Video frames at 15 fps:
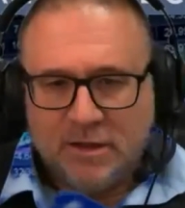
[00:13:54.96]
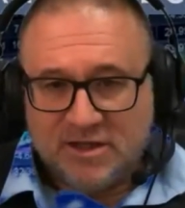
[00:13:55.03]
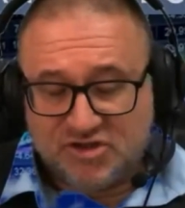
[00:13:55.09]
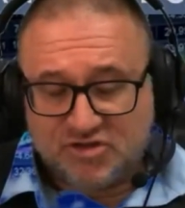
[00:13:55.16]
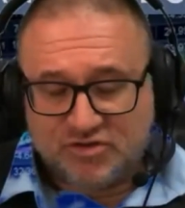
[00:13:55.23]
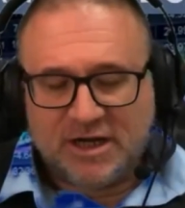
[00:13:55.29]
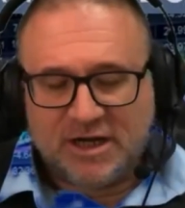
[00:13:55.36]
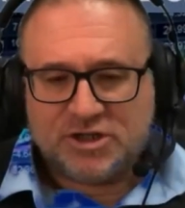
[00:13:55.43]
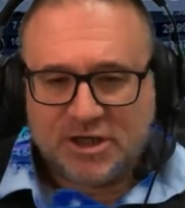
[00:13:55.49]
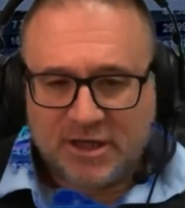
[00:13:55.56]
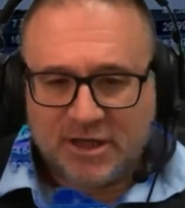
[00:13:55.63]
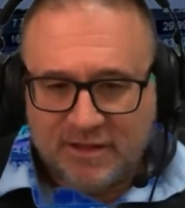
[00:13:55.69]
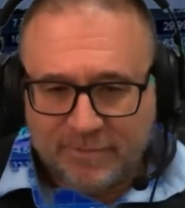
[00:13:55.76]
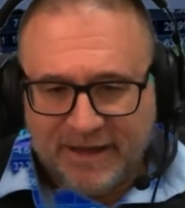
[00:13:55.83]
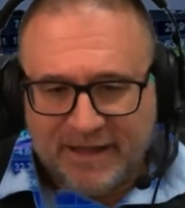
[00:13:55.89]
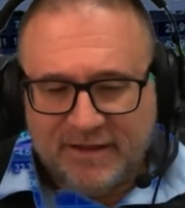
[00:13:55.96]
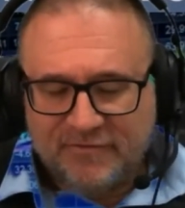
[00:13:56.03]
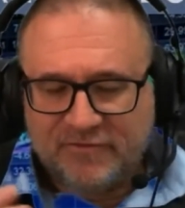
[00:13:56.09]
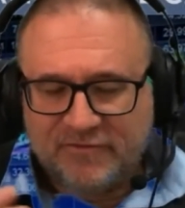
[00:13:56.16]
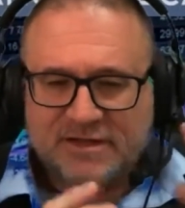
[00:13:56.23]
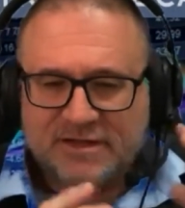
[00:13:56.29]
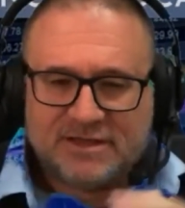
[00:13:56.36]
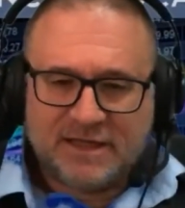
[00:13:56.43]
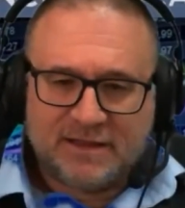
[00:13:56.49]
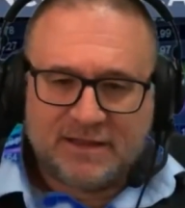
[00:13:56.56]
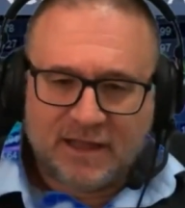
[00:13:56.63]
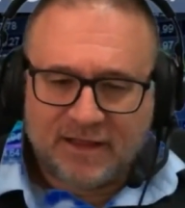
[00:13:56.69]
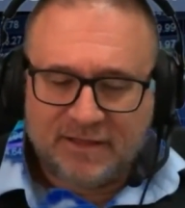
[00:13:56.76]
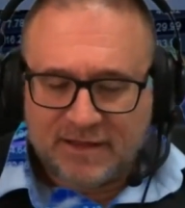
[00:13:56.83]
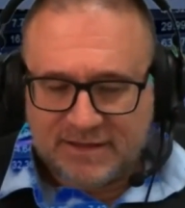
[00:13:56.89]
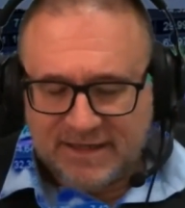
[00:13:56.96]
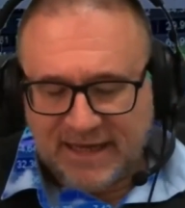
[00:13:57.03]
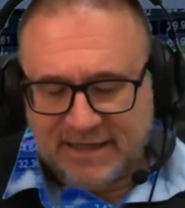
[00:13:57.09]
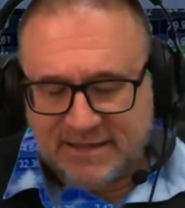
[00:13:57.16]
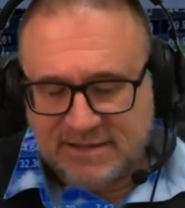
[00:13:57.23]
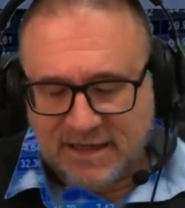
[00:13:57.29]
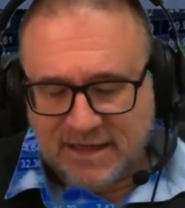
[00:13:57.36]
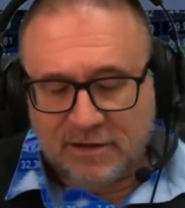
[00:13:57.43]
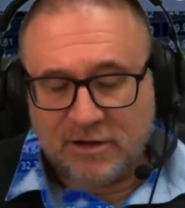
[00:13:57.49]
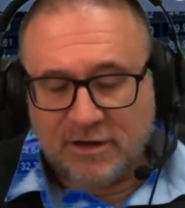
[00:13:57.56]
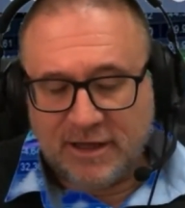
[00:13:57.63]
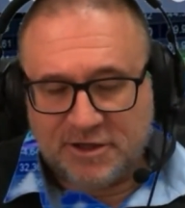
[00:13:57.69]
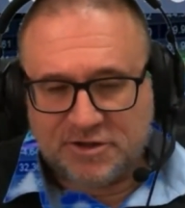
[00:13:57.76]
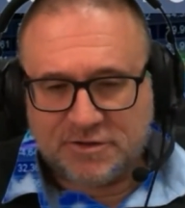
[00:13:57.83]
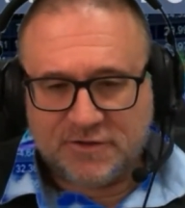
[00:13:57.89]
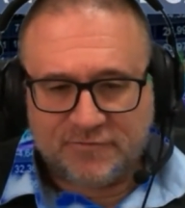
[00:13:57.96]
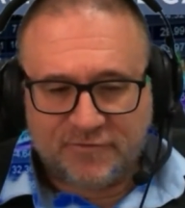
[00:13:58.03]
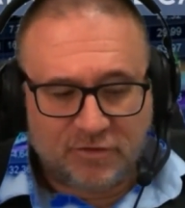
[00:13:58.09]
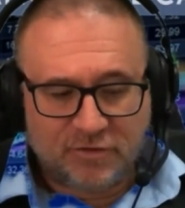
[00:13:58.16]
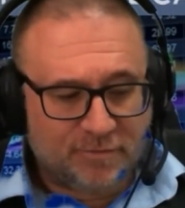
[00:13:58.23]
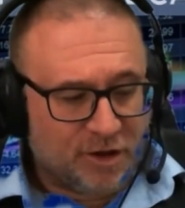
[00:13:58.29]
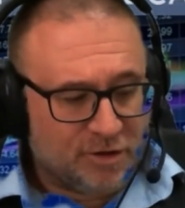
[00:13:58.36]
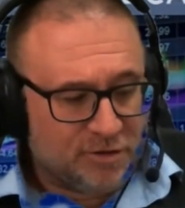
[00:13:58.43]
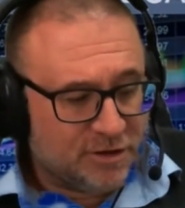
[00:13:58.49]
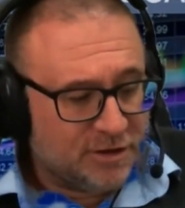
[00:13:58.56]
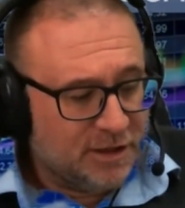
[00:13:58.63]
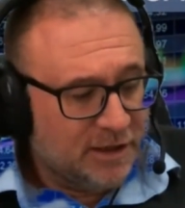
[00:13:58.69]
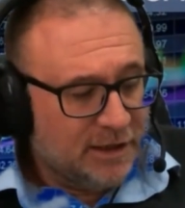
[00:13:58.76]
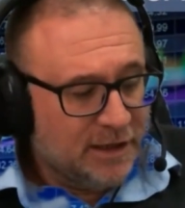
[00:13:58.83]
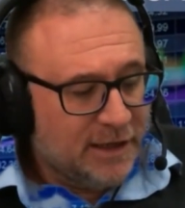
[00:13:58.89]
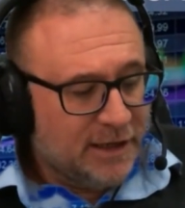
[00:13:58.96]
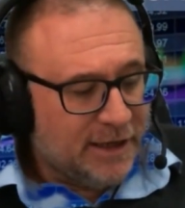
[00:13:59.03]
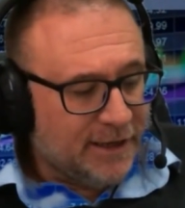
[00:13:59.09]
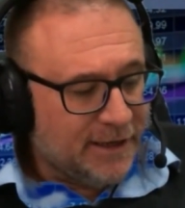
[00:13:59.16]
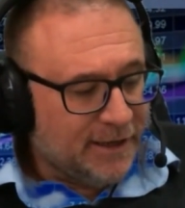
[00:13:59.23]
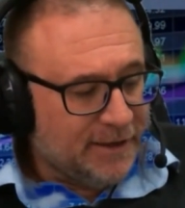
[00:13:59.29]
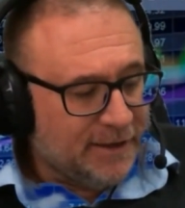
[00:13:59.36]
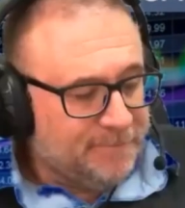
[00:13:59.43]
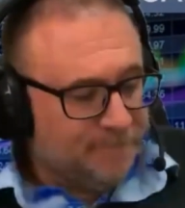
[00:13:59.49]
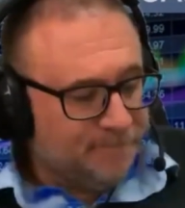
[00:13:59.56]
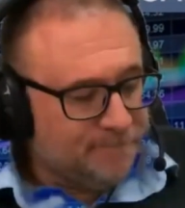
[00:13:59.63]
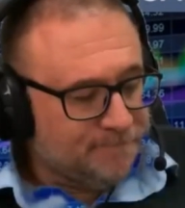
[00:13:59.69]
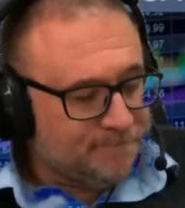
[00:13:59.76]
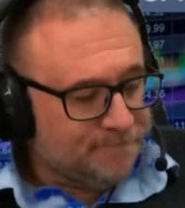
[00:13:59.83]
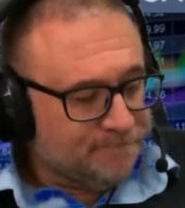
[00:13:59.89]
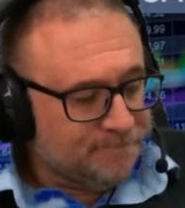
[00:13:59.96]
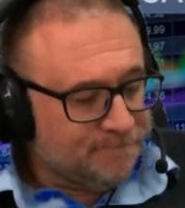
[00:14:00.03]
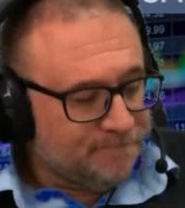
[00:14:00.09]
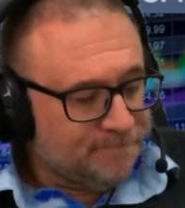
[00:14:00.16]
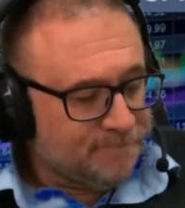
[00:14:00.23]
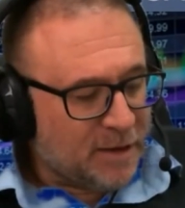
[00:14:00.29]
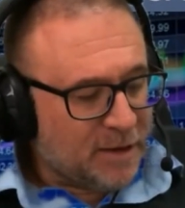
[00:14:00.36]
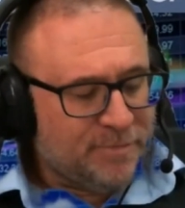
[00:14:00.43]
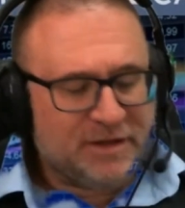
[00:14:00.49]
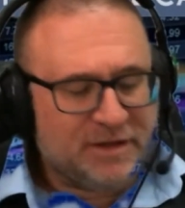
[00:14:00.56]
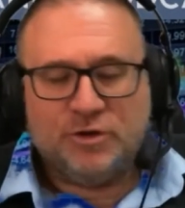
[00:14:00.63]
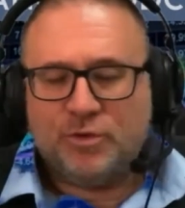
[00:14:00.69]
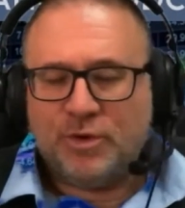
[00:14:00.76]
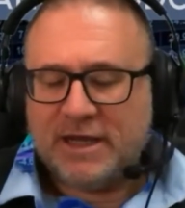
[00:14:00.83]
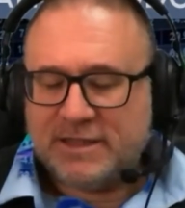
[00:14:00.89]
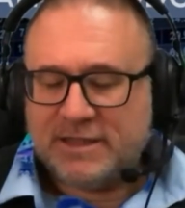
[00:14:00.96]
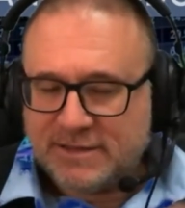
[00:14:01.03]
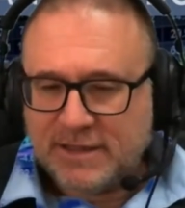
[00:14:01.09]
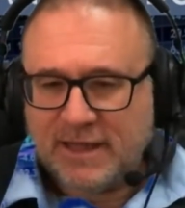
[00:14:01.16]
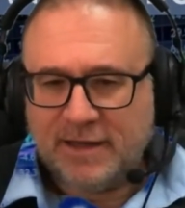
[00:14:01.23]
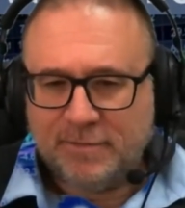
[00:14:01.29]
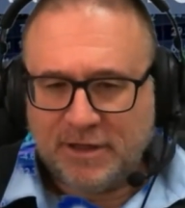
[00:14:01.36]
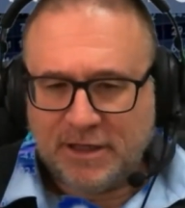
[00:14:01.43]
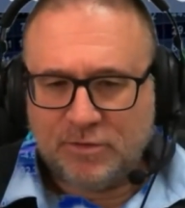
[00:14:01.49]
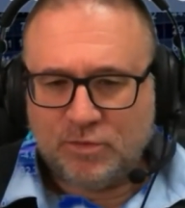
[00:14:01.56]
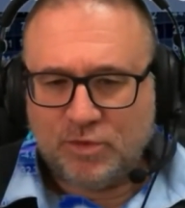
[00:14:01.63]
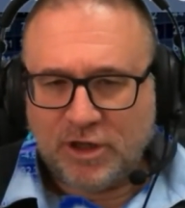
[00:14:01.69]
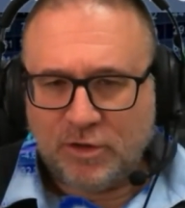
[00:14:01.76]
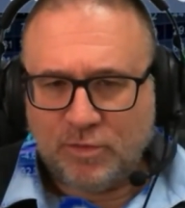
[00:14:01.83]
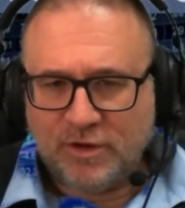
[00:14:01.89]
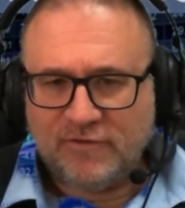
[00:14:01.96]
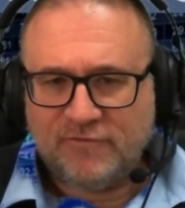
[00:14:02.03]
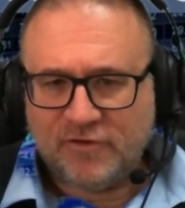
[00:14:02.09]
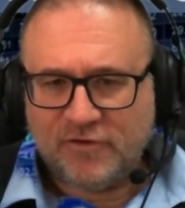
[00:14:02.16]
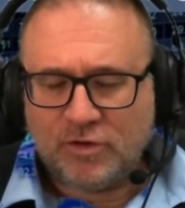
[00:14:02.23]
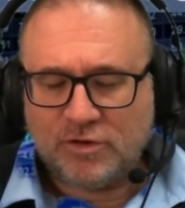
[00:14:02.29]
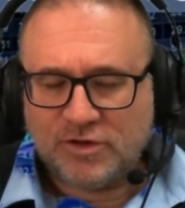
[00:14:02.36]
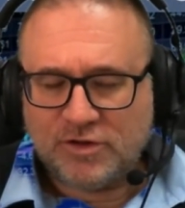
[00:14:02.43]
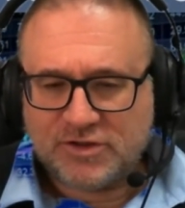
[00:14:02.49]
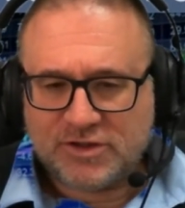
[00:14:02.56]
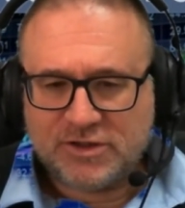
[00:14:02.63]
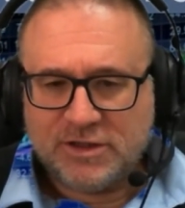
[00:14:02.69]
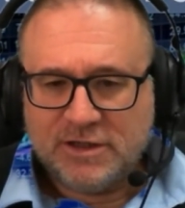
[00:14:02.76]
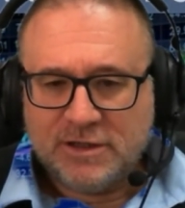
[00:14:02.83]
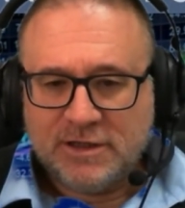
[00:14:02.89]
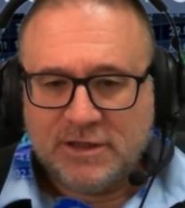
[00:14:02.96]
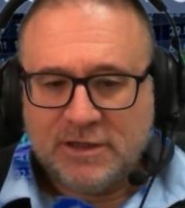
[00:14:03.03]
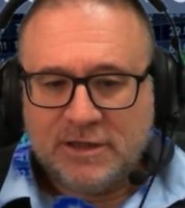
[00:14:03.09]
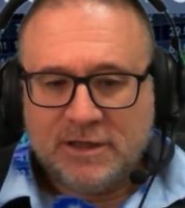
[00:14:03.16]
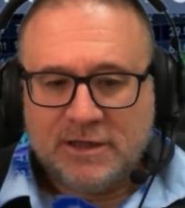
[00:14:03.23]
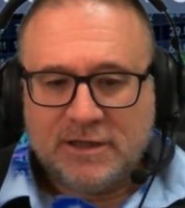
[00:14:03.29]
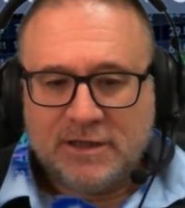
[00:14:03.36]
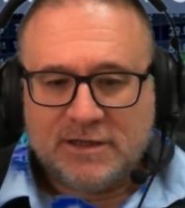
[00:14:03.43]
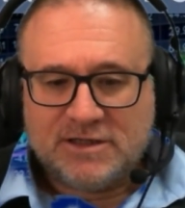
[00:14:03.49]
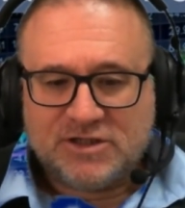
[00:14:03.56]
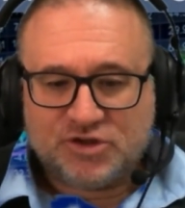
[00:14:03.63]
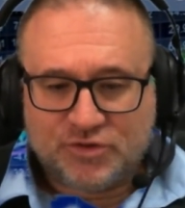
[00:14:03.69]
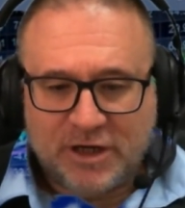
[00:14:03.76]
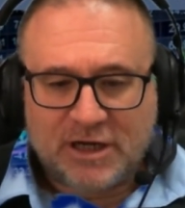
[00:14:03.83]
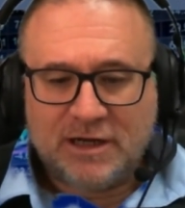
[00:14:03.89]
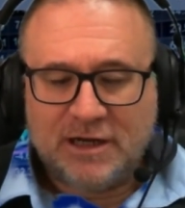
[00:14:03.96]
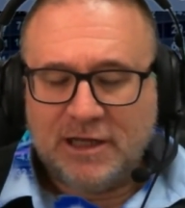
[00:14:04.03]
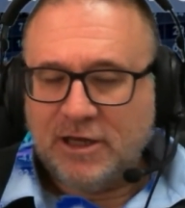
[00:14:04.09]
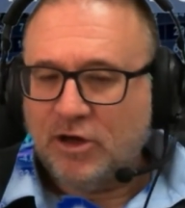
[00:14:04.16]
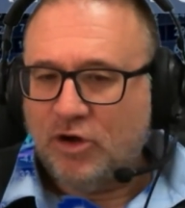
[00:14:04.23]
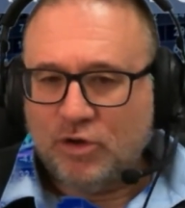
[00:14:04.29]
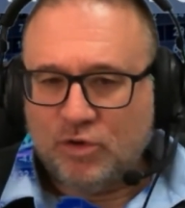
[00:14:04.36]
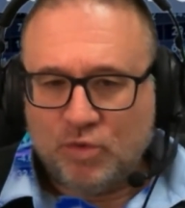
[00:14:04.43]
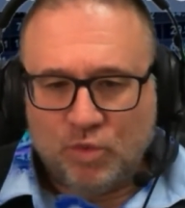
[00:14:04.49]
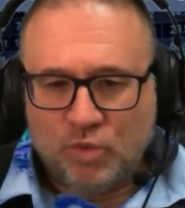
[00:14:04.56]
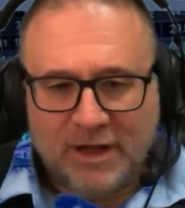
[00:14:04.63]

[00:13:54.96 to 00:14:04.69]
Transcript: structure and the benefits and the tax calculations for the bond. But you're right. I mean, we focus strictly on